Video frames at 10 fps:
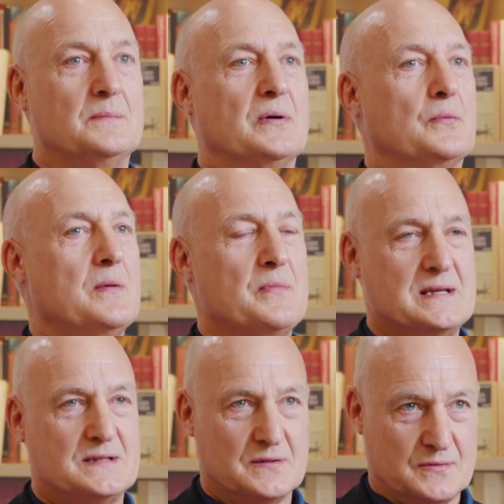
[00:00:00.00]
But when we
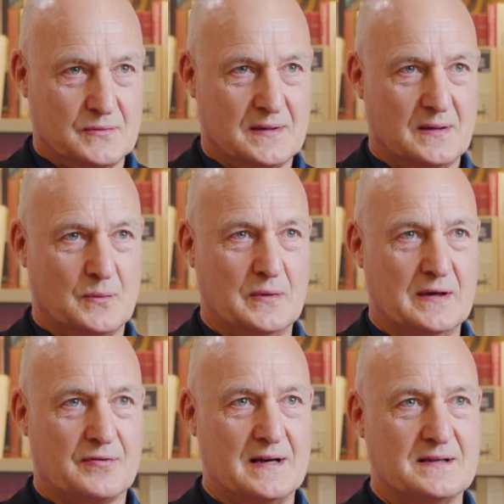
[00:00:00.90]
do, we
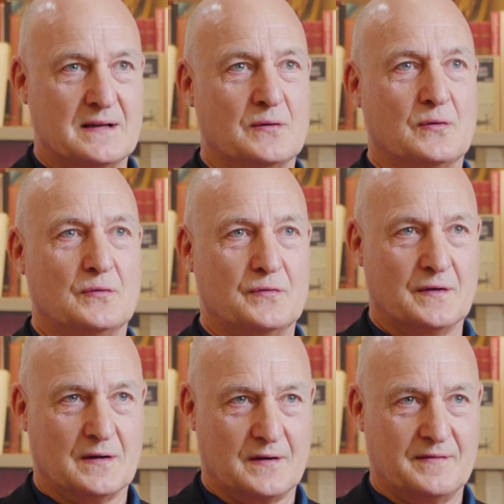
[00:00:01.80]
create an
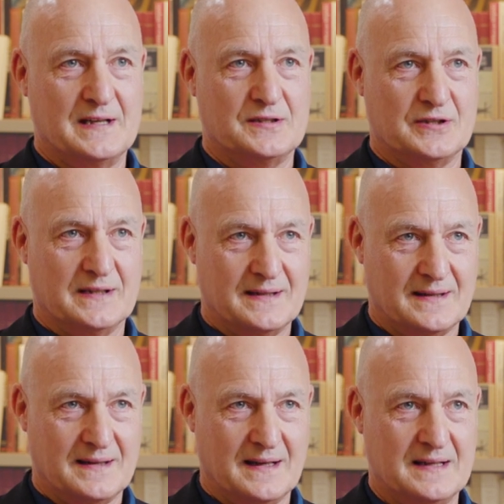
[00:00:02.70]
awful lot of energy.
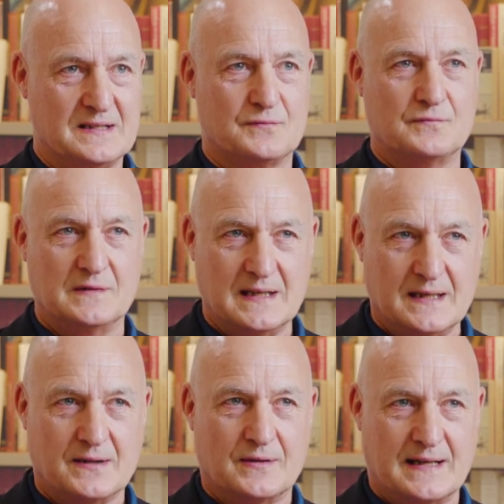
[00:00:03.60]
And it's
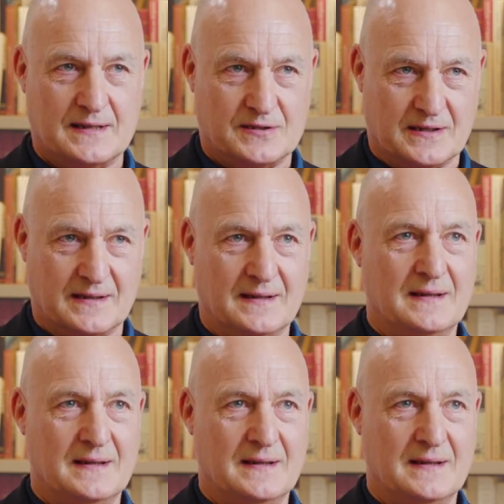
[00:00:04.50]
really good energy